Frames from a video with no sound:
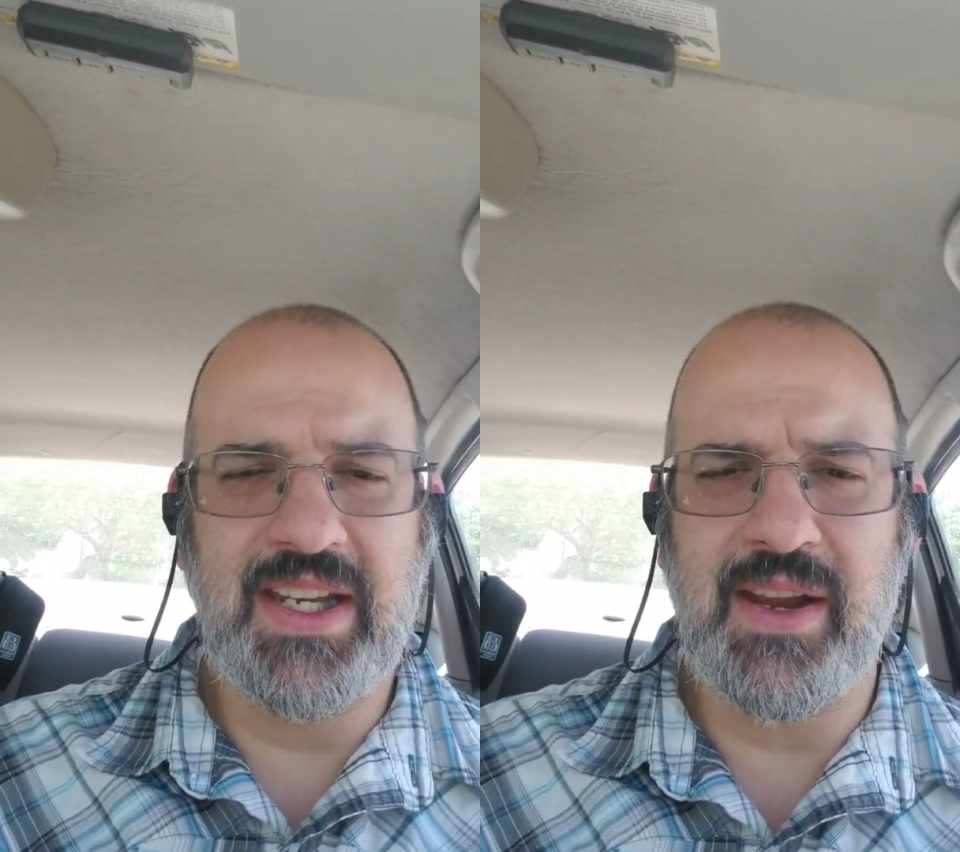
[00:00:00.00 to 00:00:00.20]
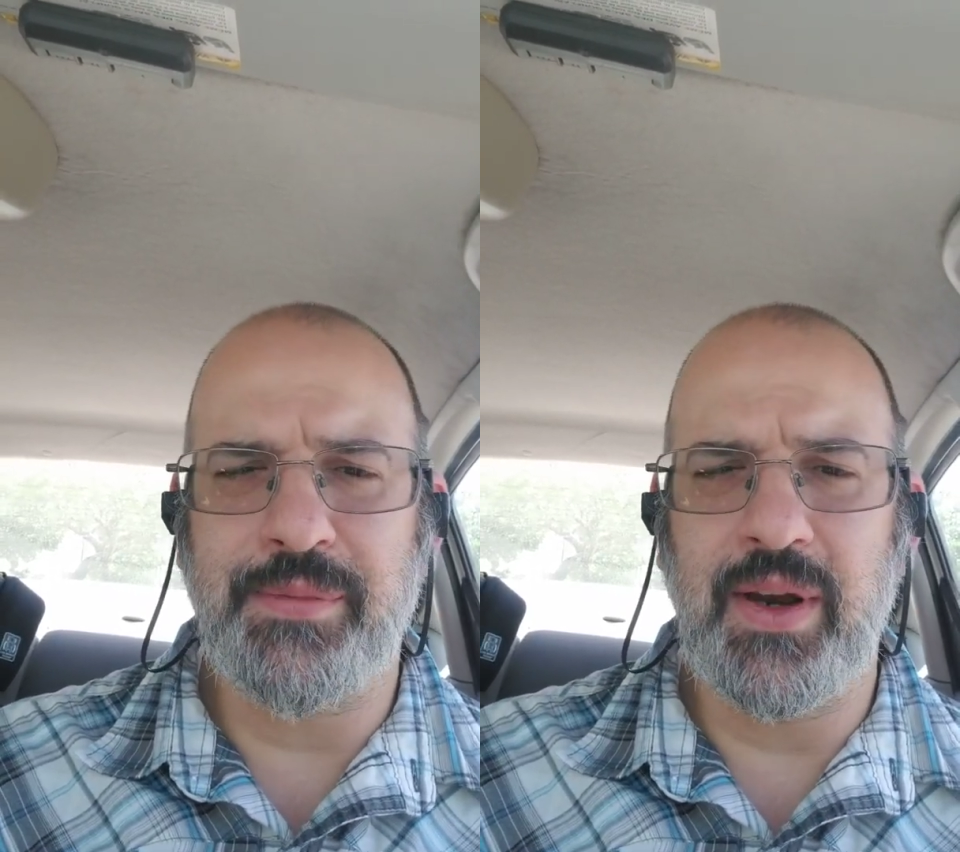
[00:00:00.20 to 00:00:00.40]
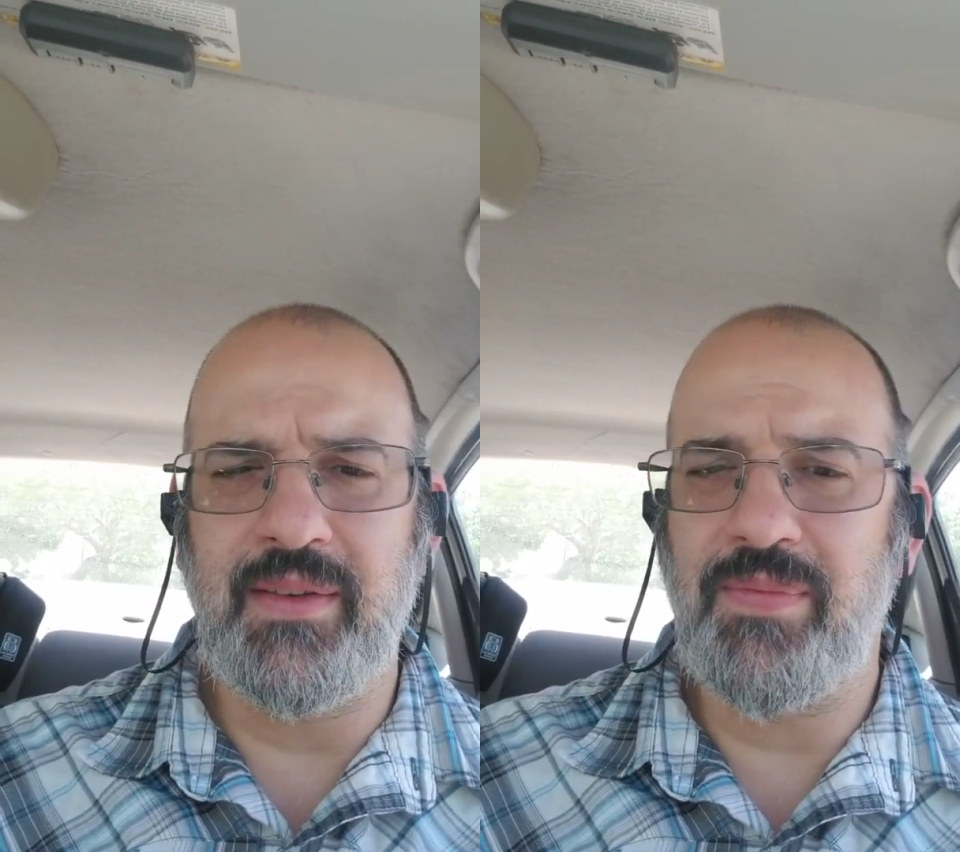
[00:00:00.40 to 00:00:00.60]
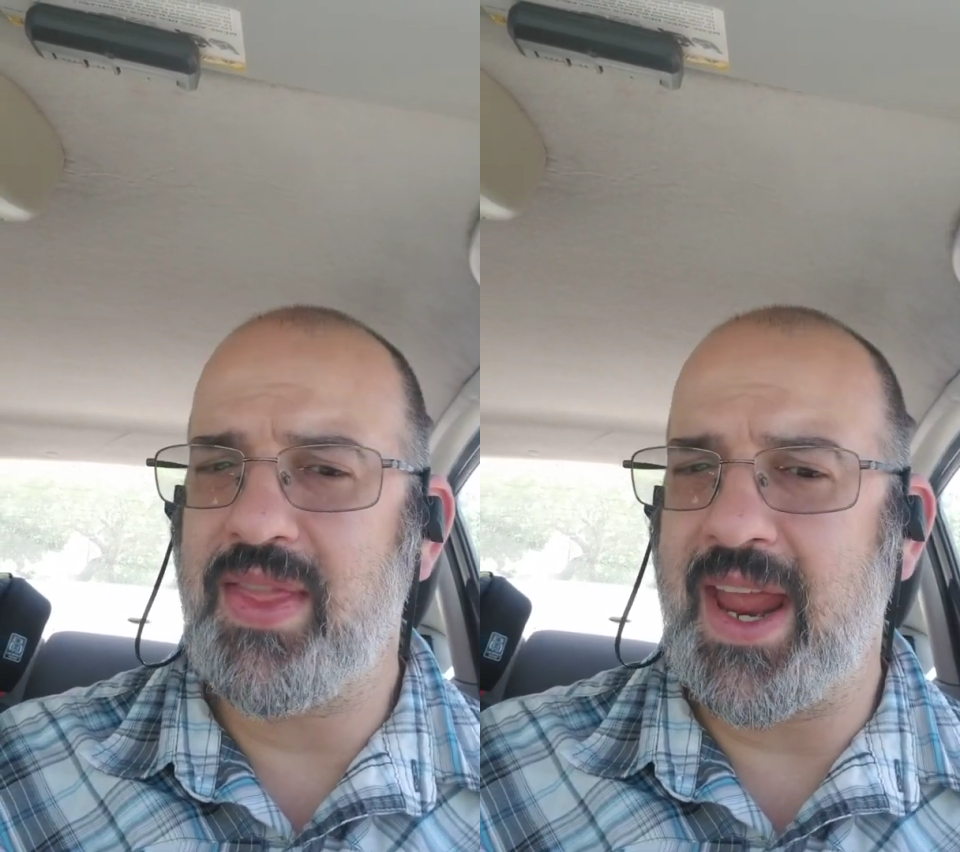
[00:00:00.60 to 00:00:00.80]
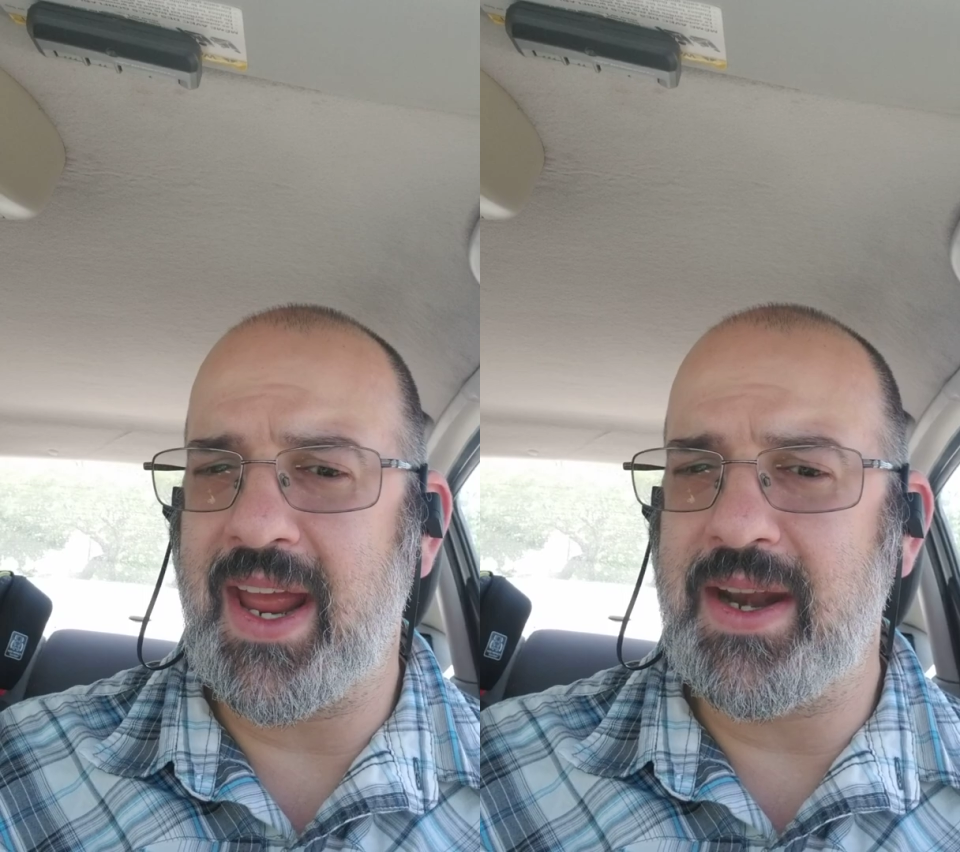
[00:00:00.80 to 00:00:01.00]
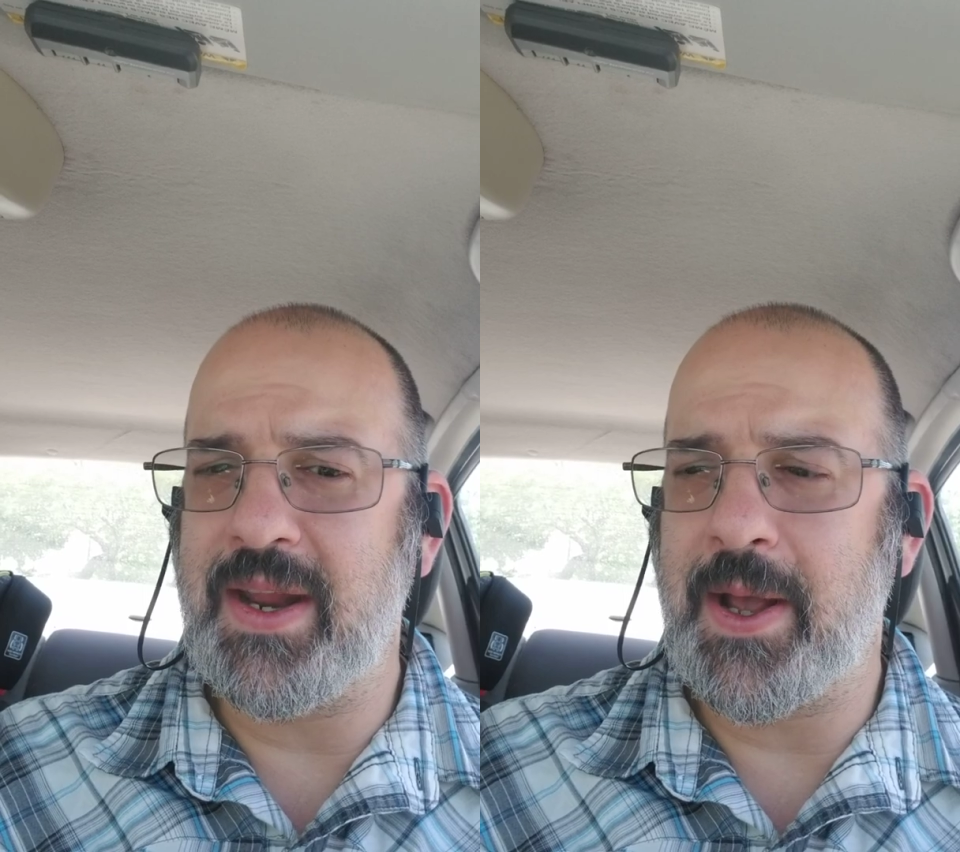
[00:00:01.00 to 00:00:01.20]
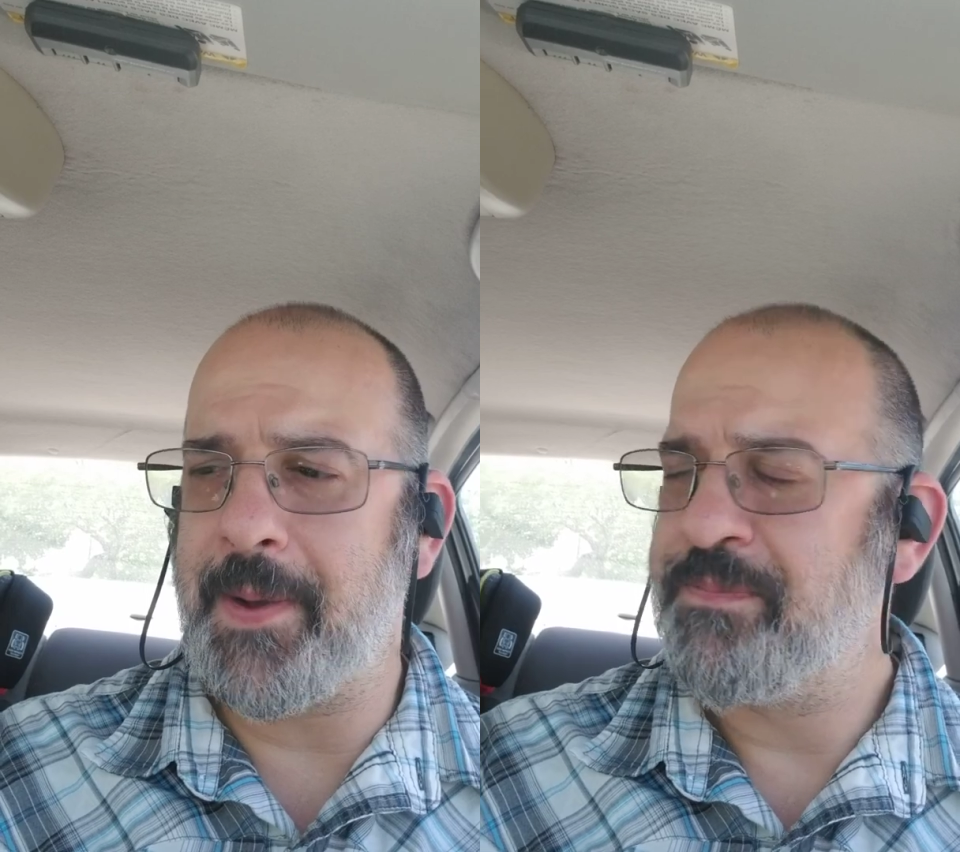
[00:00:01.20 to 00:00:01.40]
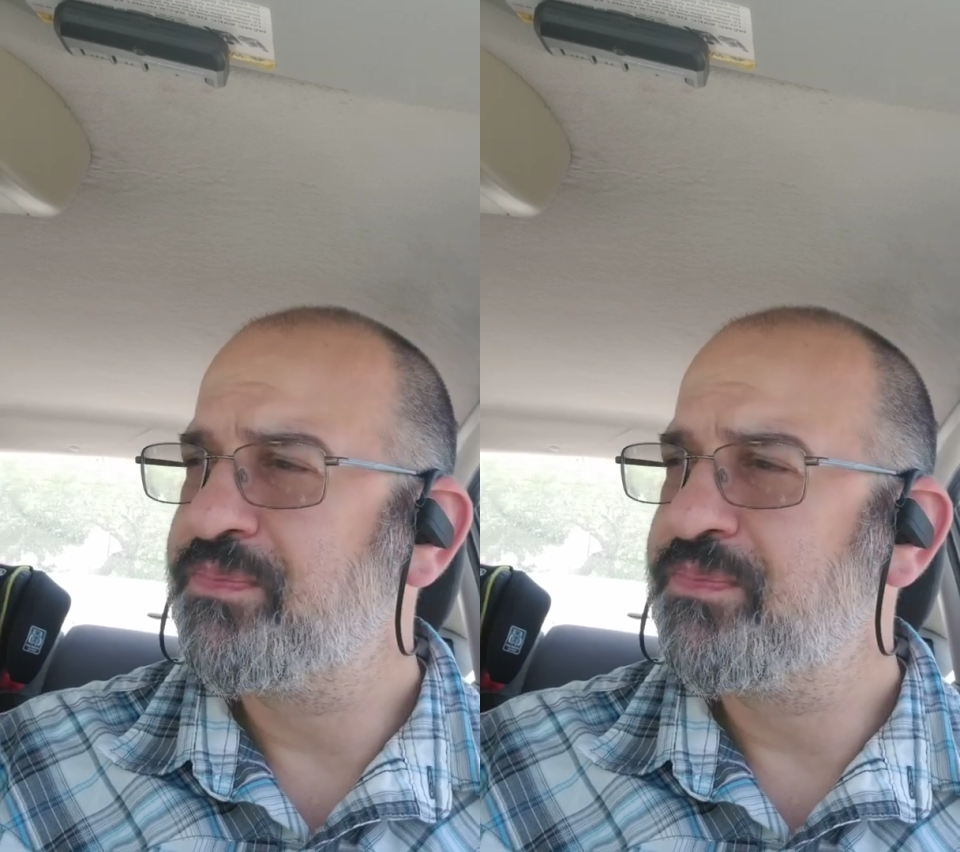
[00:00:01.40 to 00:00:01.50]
different than. Uh,